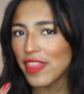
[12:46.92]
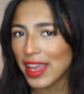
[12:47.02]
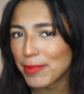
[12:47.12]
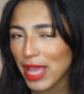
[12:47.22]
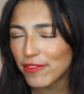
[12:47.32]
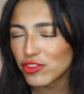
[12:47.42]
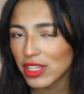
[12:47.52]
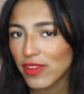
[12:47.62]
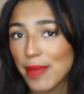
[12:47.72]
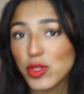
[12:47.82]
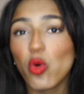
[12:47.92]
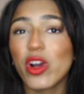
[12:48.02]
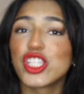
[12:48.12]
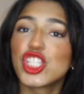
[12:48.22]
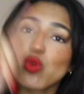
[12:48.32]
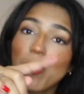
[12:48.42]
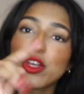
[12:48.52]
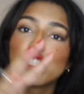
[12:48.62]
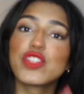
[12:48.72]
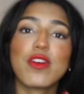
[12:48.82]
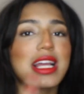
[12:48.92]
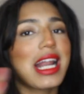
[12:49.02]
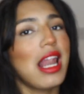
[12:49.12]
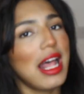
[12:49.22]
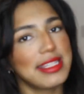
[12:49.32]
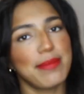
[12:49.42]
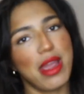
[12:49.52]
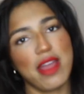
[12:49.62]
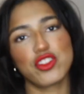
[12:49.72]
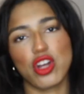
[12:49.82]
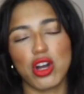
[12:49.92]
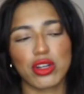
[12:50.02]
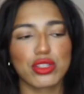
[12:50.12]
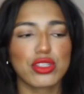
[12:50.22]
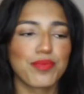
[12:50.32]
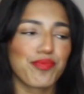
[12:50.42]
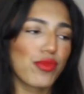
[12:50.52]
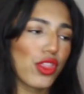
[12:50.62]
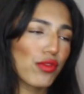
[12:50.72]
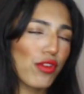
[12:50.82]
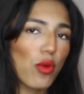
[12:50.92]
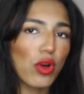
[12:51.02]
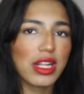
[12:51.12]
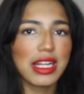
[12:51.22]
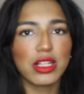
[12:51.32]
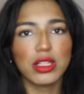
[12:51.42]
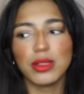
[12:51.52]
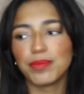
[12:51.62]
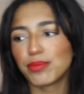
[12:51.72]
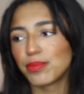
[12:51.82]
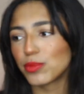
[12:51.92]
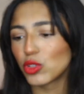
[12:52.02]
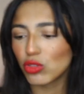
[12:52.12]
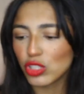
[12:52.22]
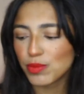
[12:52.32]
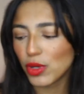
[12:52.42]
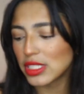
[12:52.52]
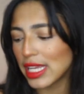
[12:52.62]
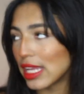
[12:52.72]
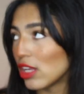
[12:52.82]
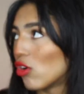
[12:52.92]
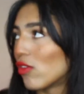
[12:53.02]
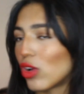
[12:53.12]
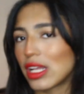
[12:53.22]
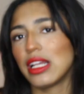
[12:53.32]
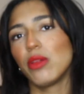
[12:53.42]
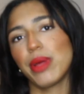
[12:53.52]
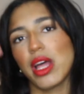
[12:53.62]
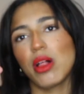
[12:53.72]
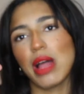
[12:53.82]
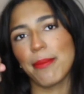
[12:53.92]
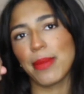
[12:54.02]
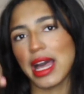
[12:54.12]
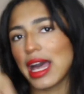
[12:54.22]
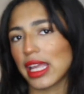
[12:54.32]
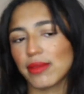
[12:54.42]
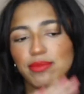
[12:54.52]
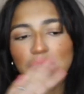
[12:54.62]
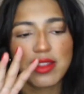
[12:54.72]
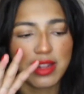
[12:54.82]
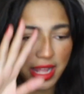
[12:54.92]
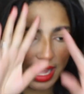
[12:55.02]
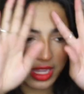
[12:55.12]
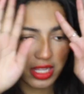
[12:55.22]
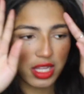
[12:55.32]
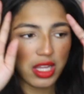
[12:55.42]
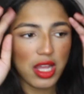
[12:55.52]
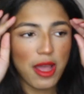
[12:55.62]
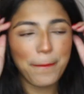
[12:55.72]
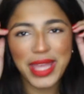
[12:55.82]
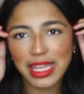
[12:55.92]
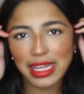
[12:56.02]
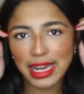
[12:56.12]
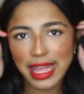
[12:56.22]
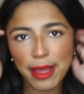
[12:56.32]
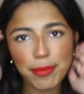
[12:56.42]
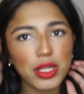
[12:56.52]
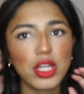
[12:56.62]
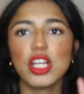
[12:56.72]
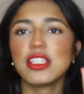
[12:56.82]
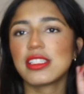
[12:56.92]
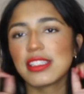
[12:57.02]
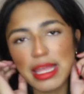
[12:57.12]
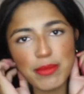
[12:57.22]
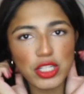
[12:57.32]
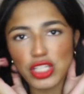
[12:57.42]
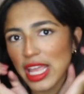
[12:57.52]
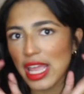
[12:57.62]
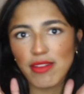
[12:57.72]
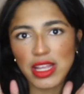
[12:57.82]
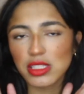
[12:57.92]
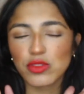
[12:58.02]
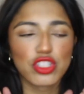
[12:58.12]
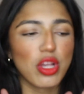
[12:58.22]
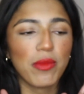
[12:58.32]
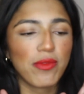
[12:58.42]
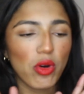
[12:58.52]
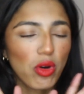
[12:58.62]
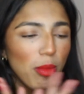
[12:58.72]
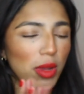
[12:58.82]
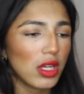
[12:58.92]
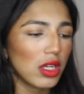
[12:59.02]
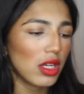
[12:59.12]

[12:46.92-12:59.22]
that could be out for drink vibes. Or I could swap those just for a classic pair of docs, throw on a little crossbody or I've got like a little pearl handbag, anything like that. Pink lip, statement earrings of some form.